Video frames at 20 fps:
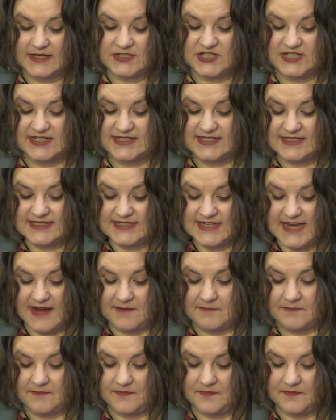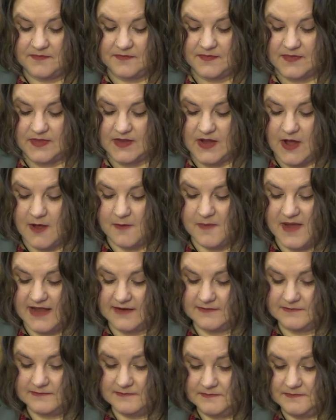in Jesus' name.
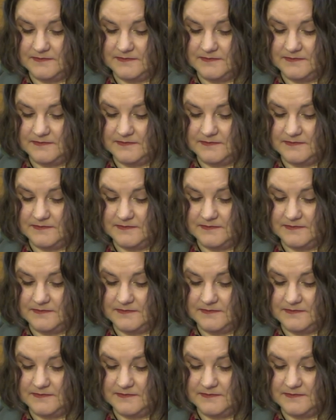Amen.